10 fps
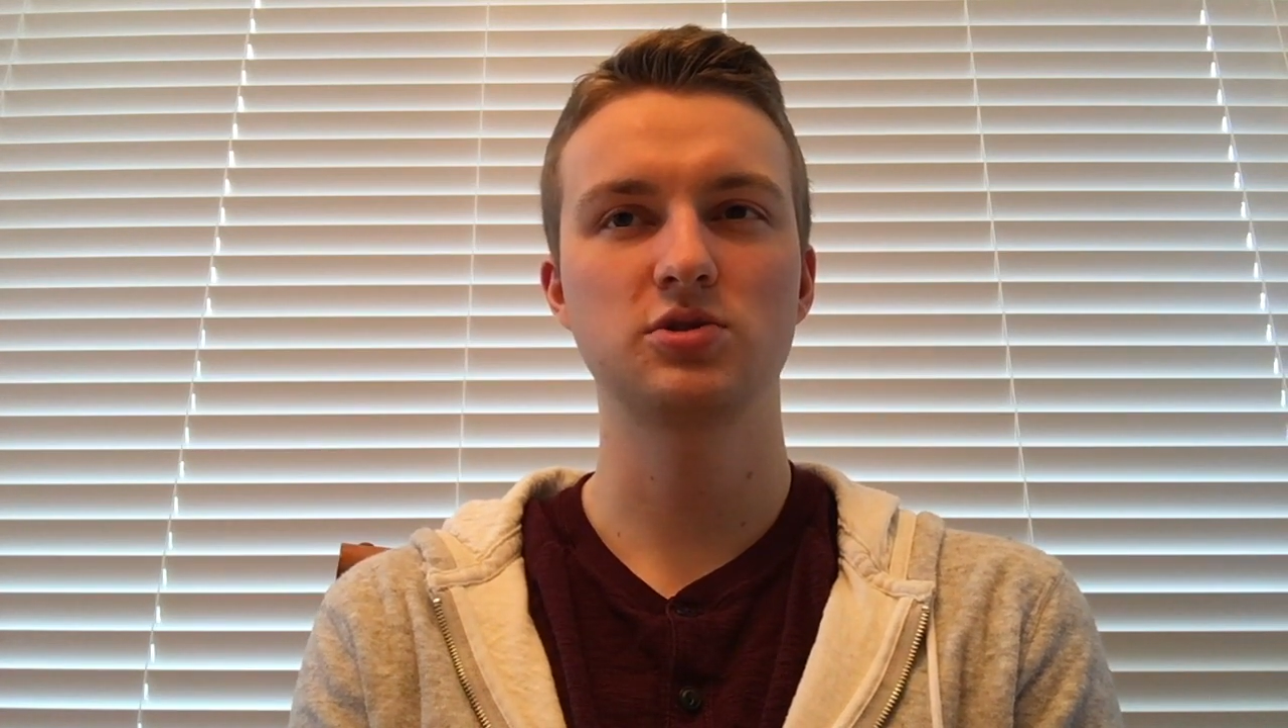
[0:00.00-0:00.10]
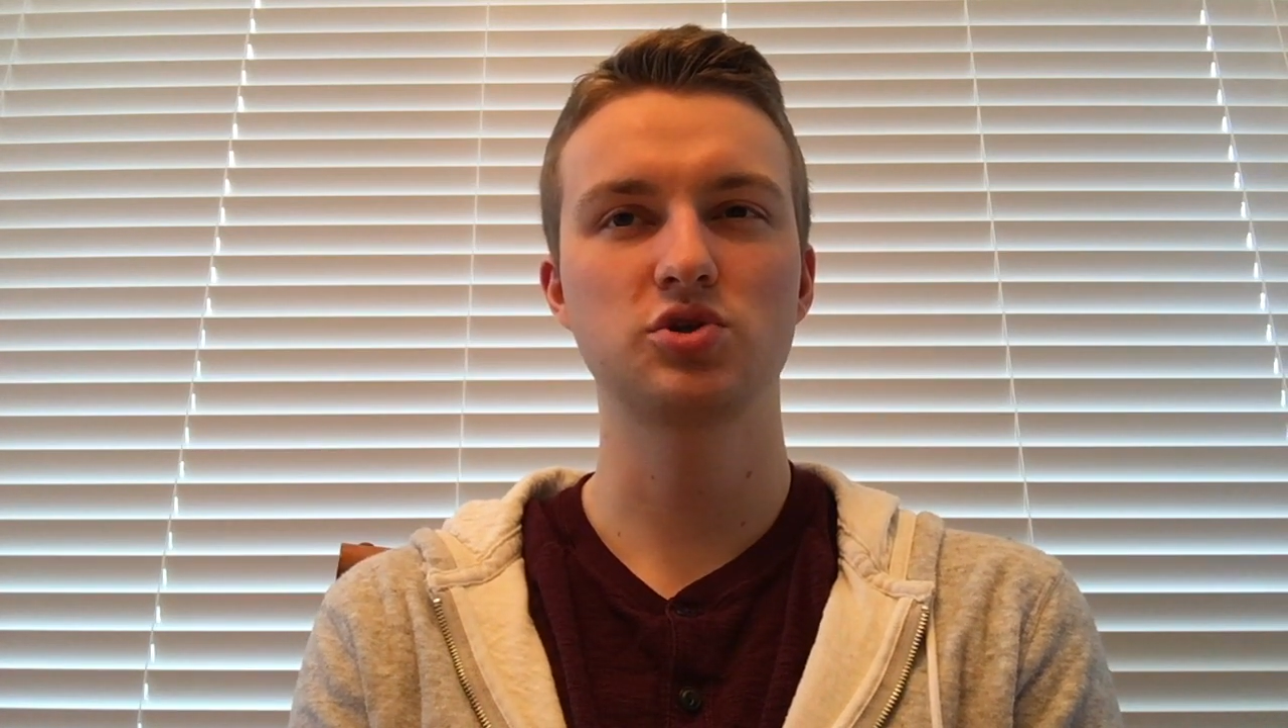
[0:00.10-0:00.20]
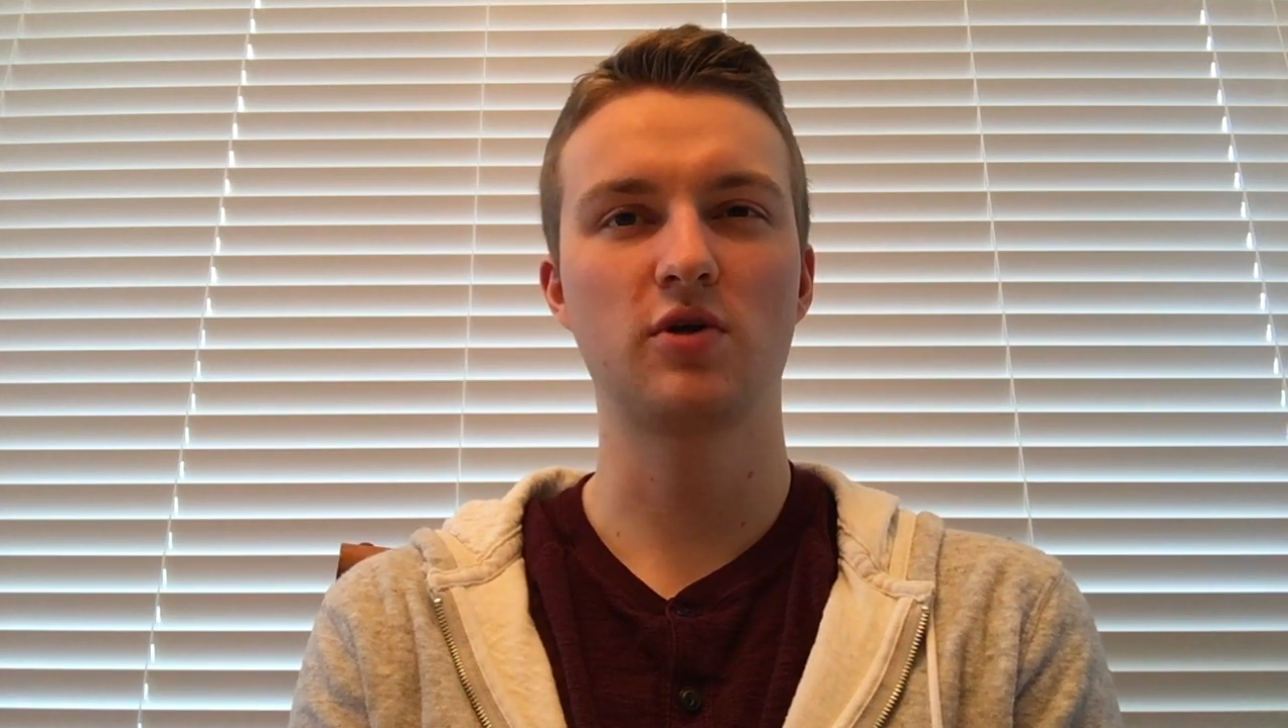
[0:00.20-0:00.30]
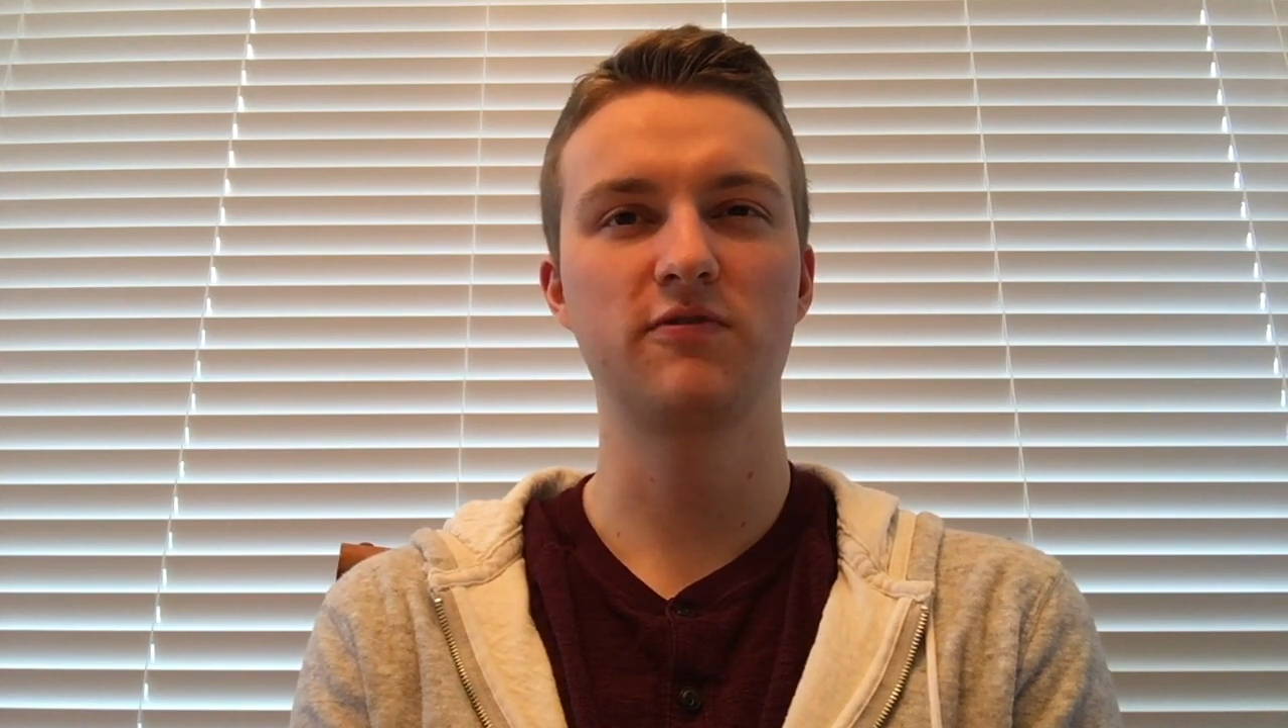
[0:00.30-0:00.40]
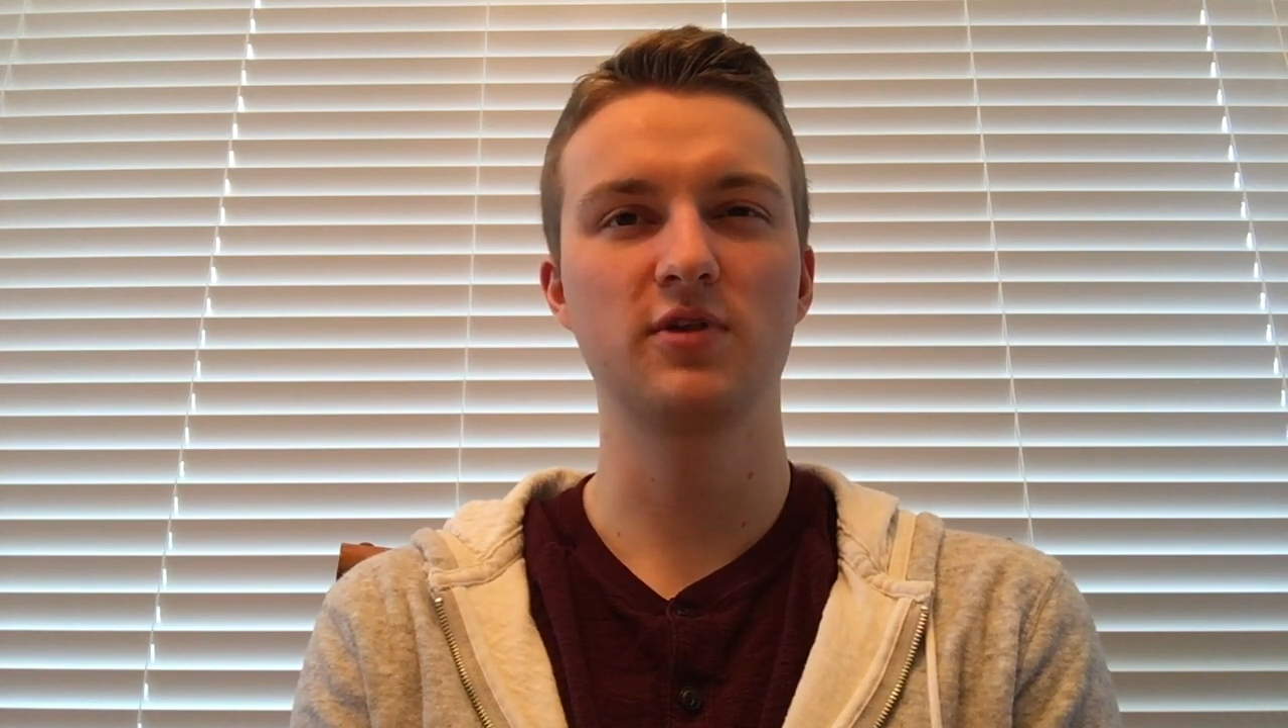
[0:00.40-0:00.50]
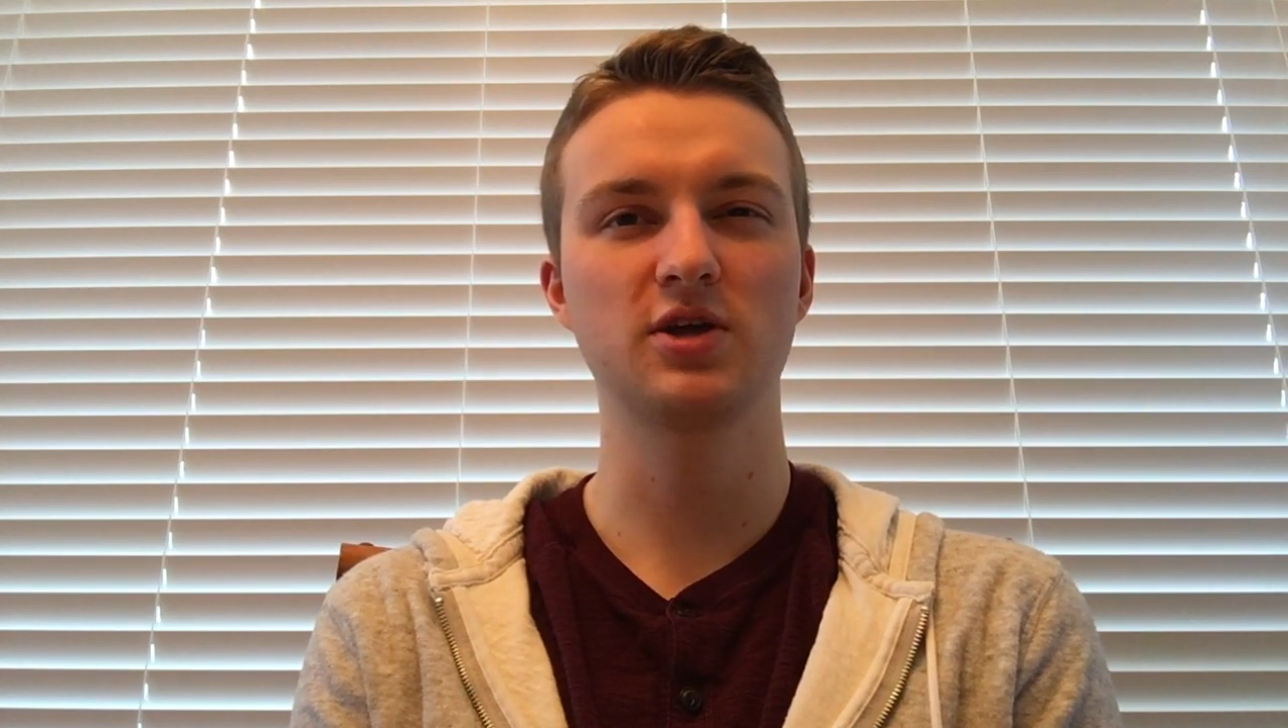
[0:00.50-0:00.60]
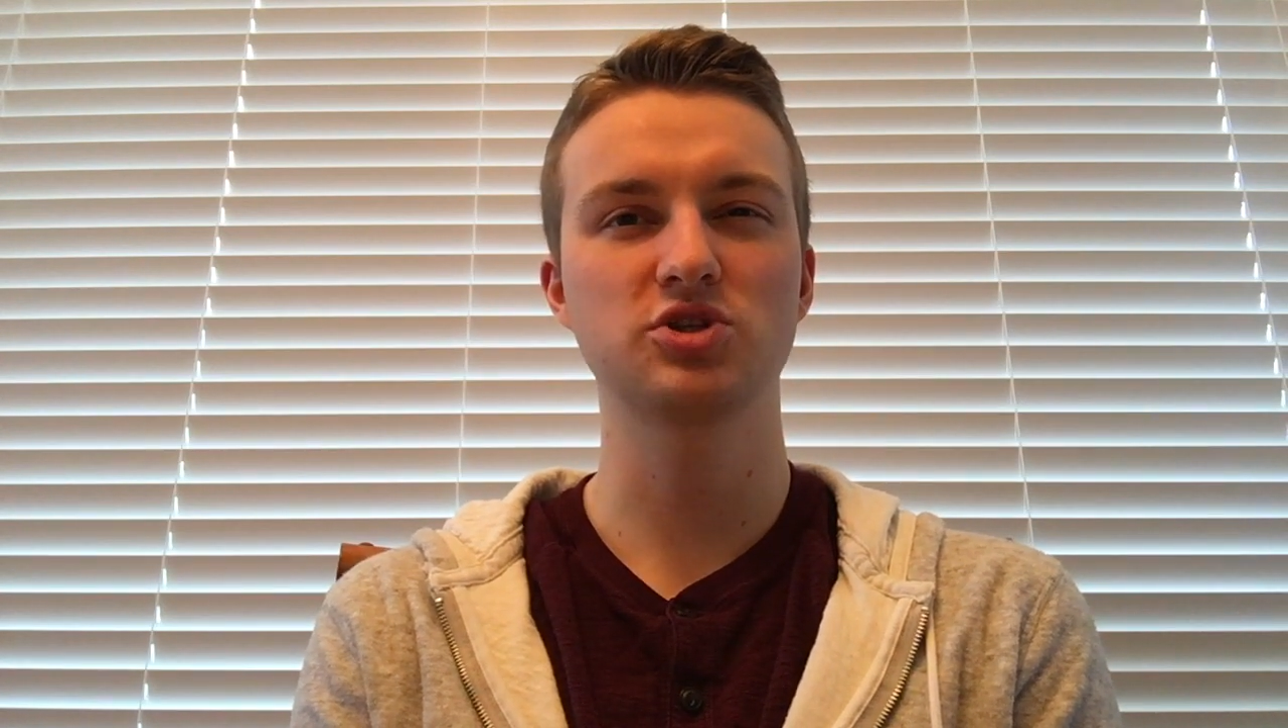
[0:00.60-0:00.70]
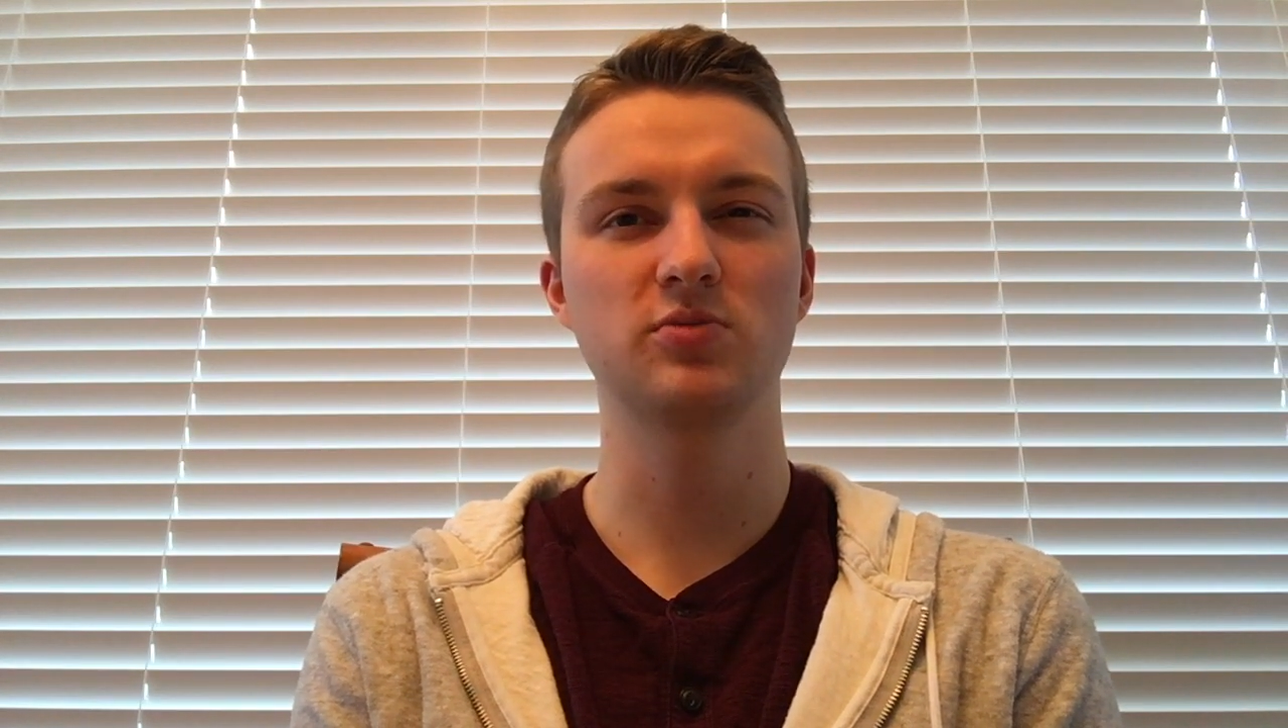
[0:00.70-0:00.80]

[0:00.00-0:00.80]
so I feel like it's